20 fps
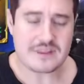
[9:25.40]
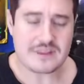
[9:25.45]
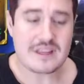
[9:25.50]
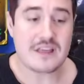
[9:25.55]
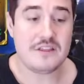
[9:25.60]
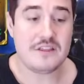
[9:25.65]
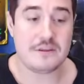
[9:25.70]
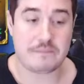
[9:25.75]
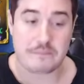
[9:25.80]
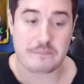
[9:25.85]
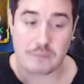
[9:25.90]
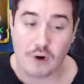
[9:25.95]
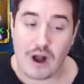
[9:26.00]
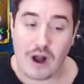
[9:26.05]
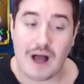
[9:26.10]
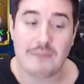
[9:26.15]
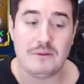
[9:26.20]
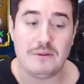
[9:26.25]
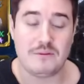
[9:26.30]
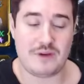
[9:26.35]
The
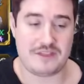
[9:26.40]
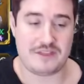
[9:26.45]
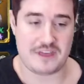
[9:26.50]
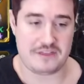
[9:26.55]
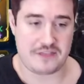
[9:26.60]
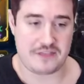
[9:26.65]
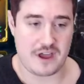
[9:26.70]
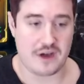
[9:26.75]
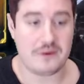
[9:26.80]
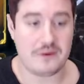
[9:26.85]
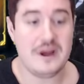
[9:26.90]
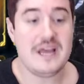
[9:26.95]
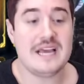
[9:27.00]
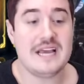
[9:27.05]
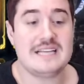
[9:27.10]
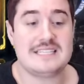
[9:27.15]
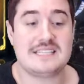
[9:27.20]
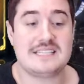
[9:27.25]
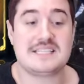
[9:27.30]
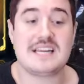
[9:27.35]
problem with it though
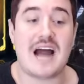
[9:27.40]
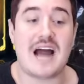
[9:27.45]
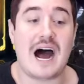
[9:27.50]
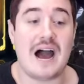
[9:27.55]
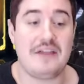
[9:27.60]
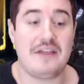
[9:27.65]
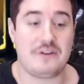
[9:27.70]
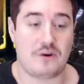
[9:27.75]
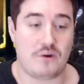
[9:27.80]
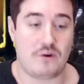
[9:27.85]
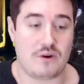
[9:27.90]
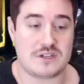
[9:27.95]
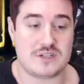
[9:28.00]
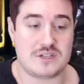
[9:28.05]
is it's an either or.